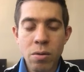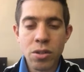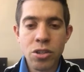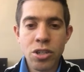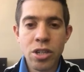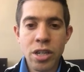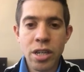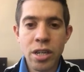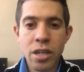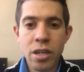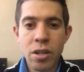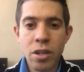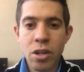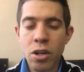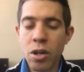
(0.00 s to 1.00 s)

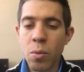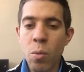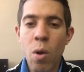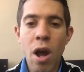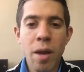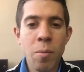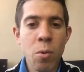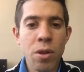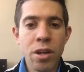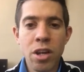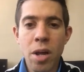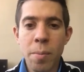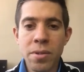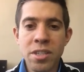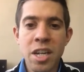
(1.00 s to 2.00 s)
she couldn't walk more than a
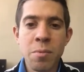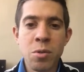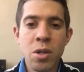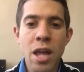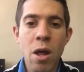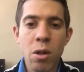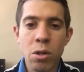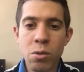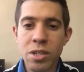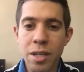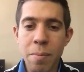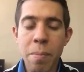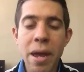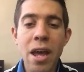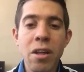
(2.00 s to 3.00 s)
couple steps without losing
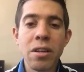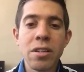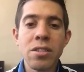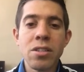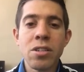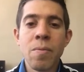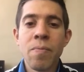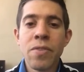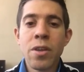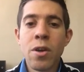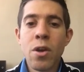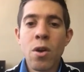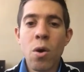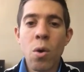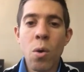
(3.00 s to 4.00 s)
balance
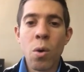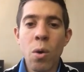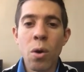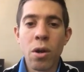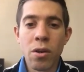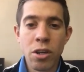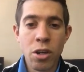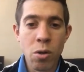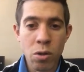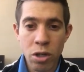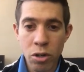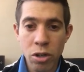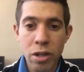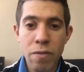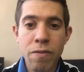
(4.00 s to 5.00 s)
or,
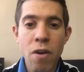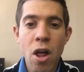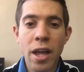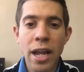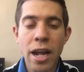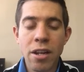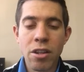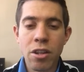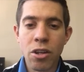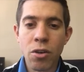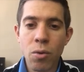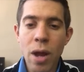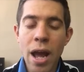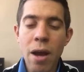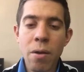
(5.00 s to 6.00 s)
literally falling onto the
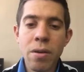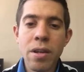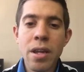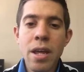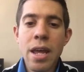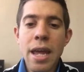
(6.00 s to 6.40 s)
ground.